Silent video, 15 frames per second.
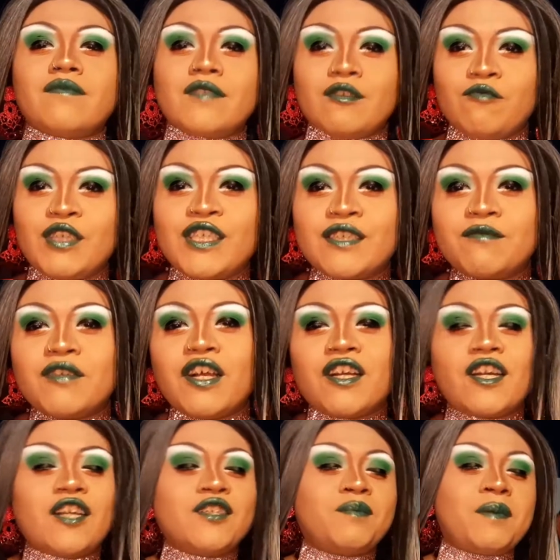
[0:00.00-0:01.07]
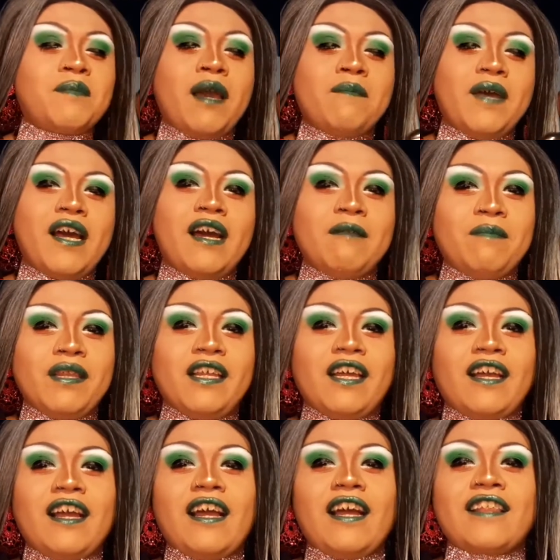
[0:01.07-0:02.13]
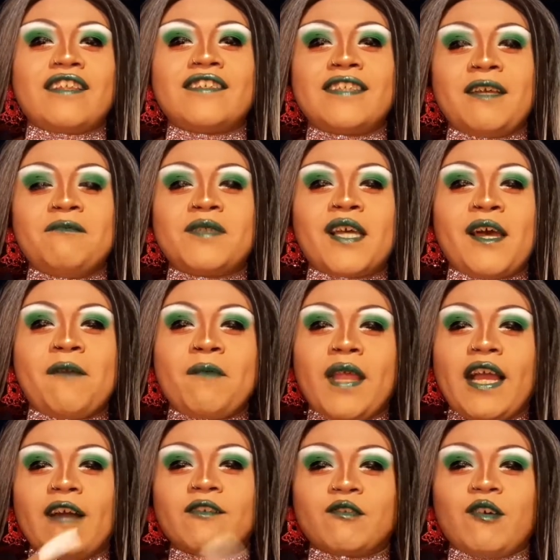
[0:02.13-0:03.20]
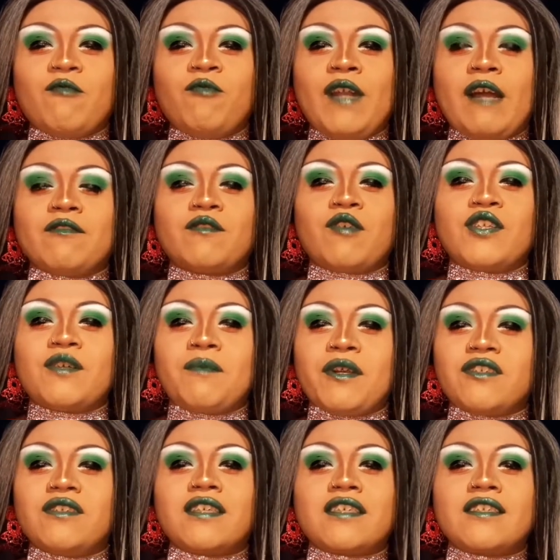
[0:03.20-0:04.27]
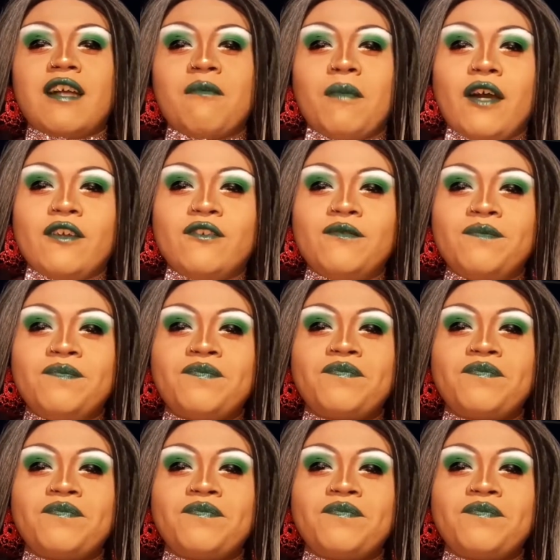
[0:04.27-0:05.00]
which could also be my bad. But like at the same time, like when I was watching America's Next Top Model,